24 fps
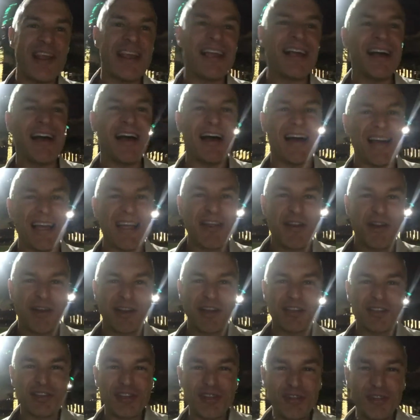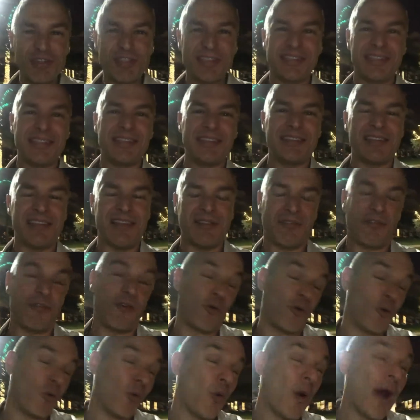your excuses
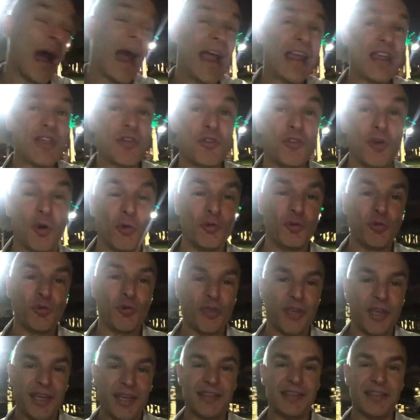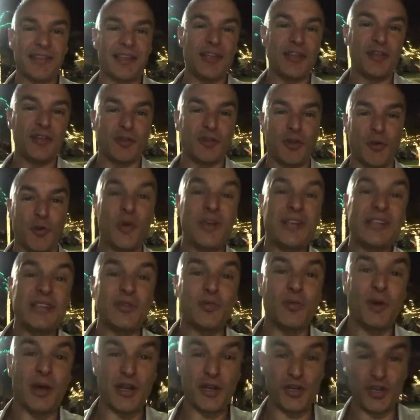for why you don't do things into the
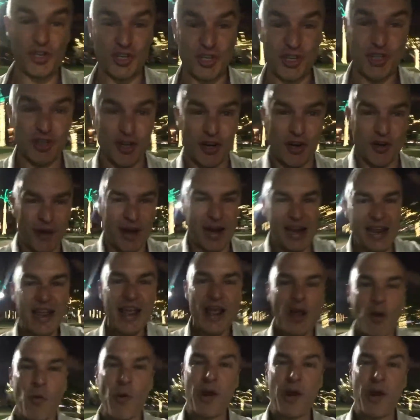reasons why you should, right?